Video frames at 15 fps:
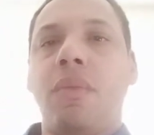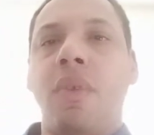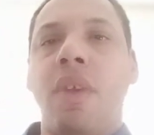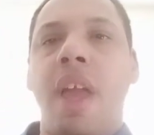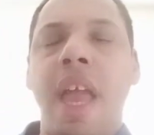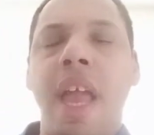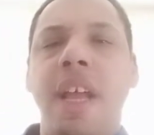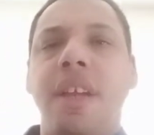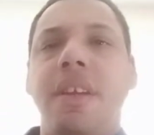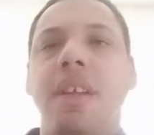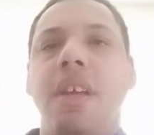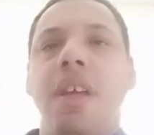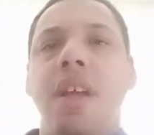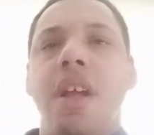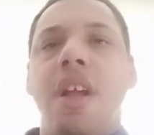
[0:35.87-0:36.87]
And
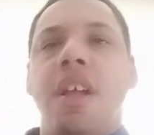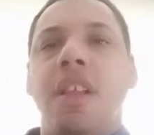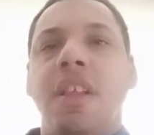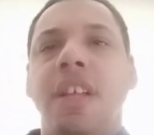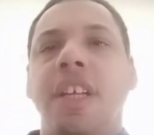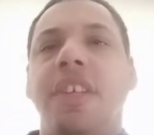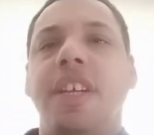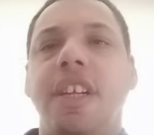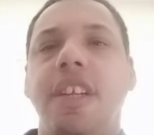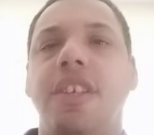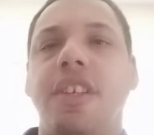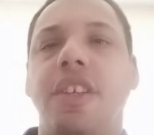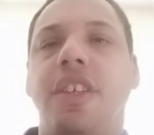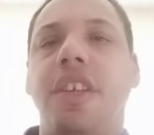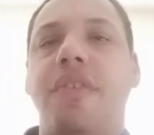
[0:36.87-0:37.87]
let's get
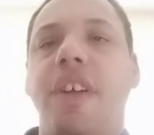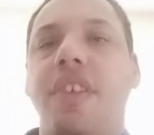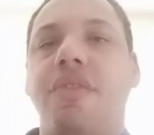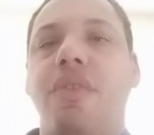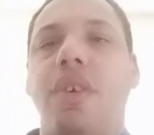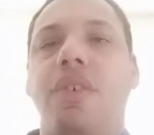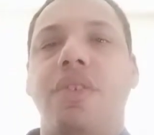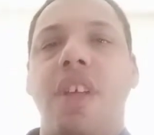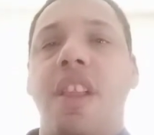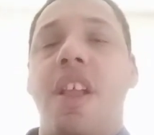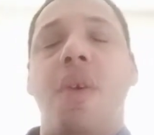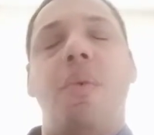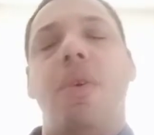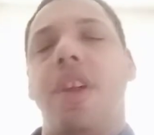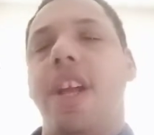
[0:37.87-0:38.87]
into the defense first, and
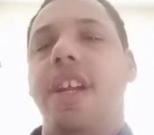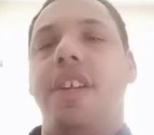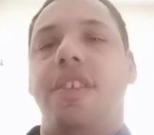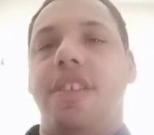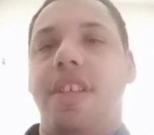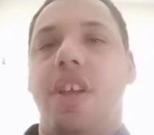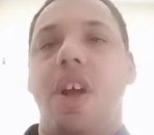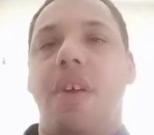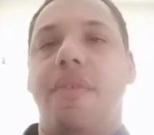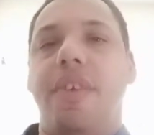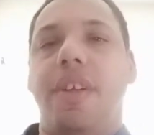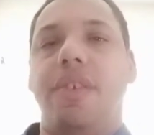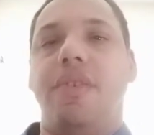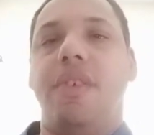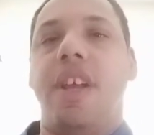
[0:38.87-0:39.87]
then we'll get into the
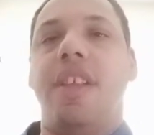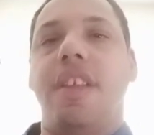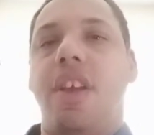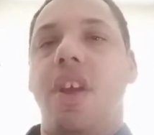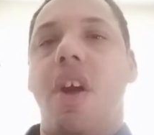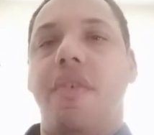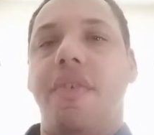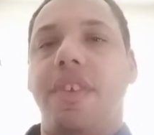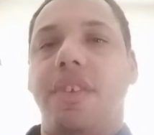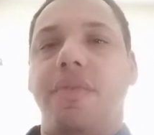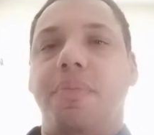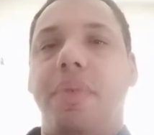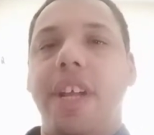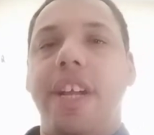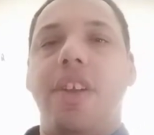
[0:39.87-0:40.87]
offense and the
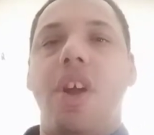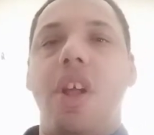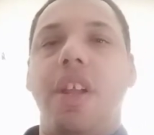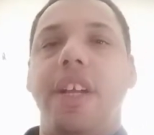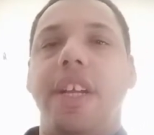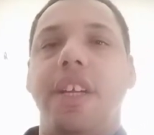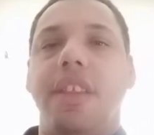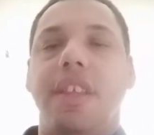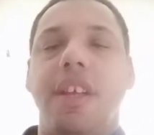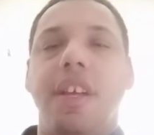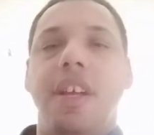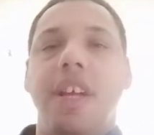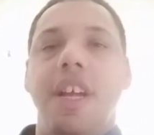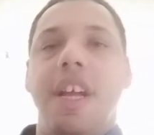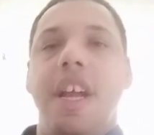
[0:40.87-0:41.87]
offensive play calling
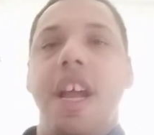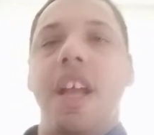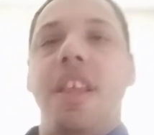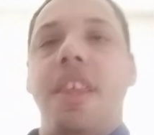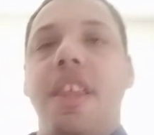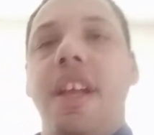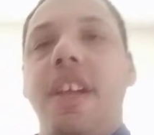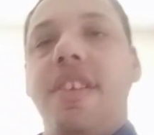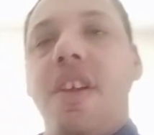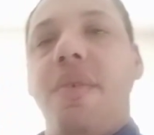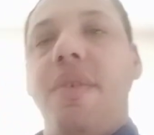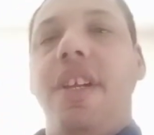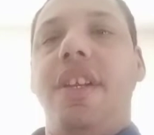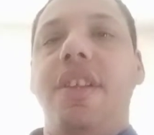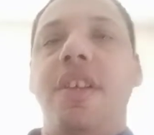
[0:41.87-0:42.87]
and things
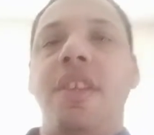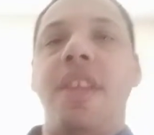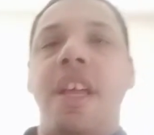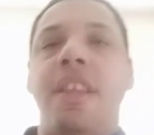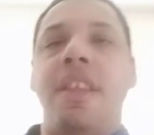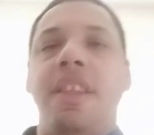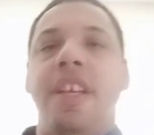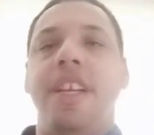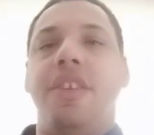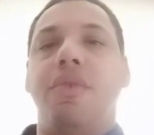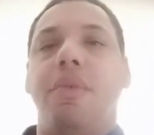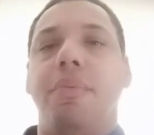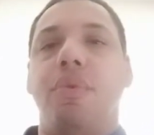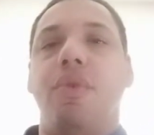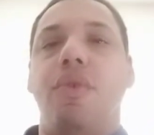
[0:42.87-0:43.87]
that need
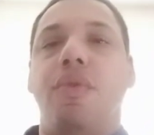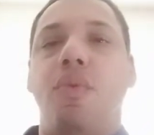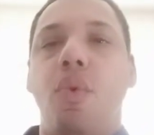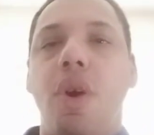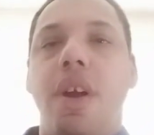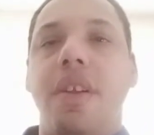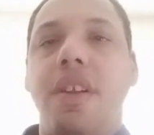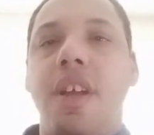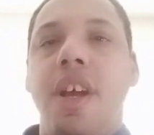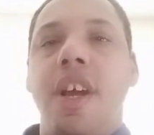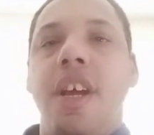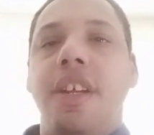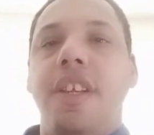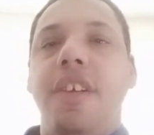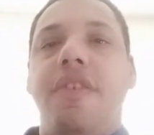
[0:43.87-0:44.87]
to improve. One,
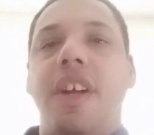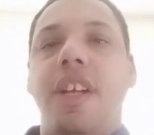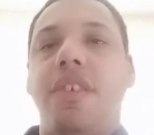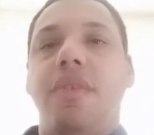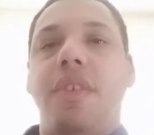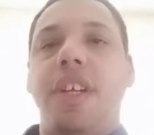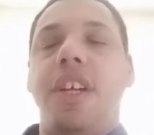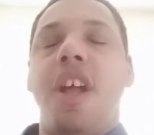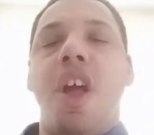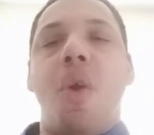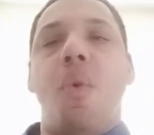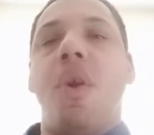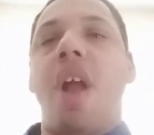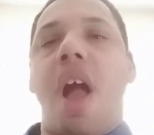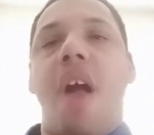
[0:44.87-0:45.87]
defensively,
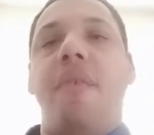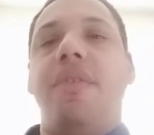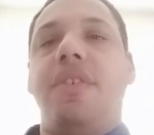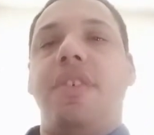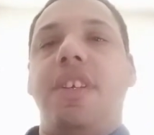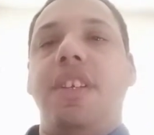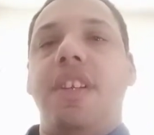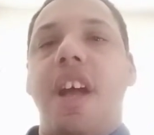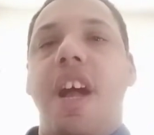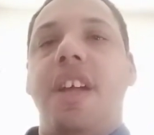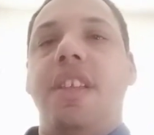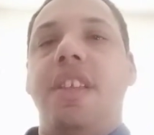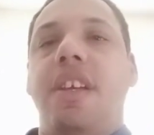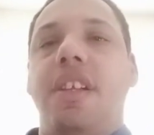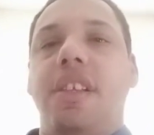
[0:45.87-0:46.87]
we're obviously
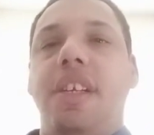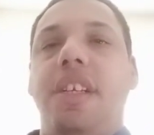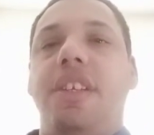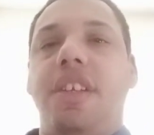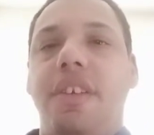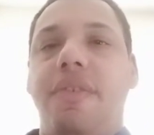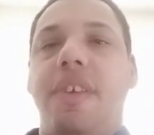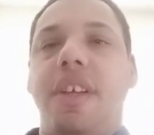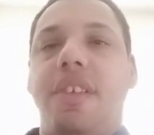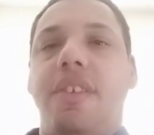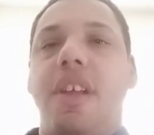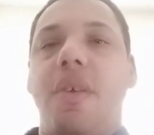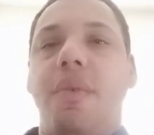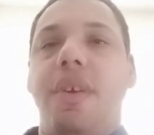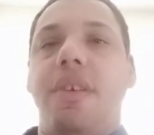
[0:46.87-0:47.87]
not the elite defense
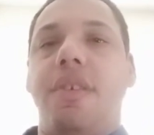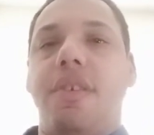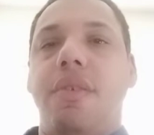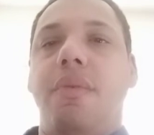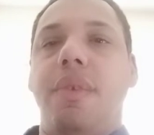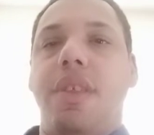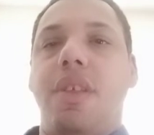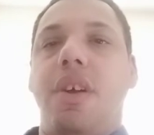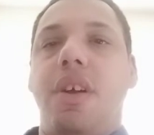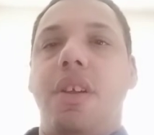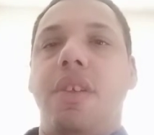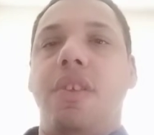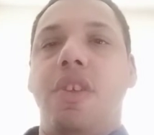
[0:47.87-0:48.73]
that we thought.